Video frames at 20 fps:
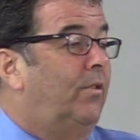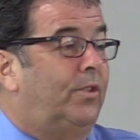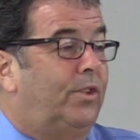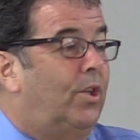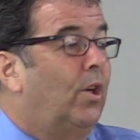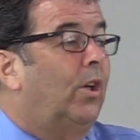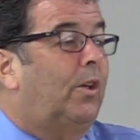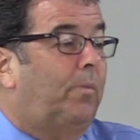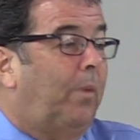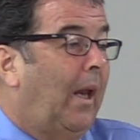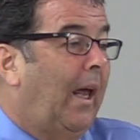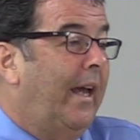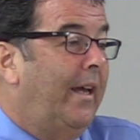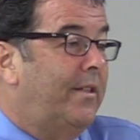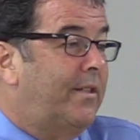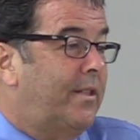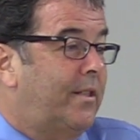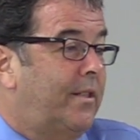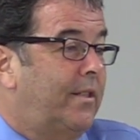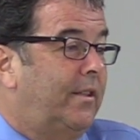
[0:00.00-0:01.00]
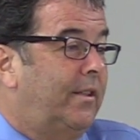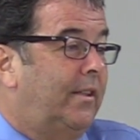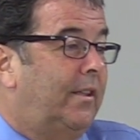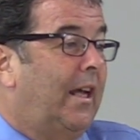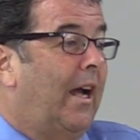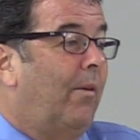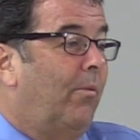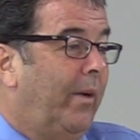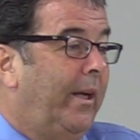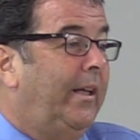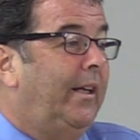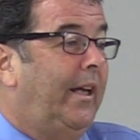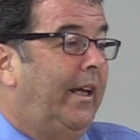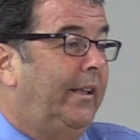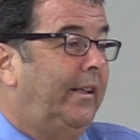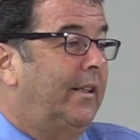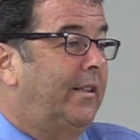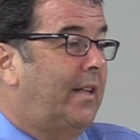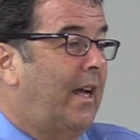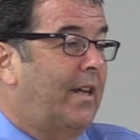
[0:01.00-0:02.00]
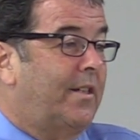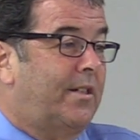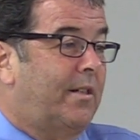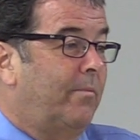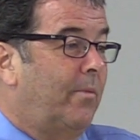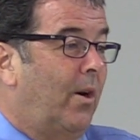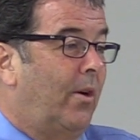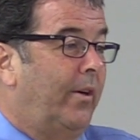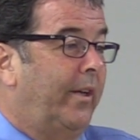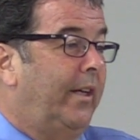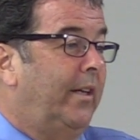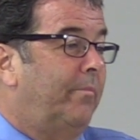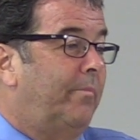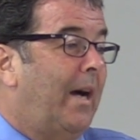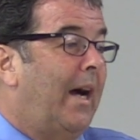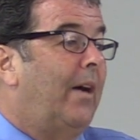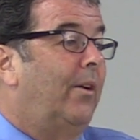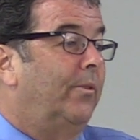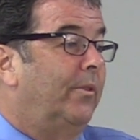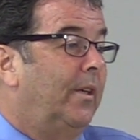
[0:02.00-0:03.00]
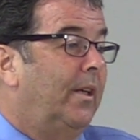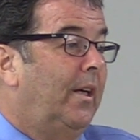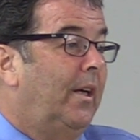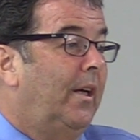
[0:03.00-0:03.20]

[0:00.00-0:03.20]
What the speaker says: took place that we need the testimony about.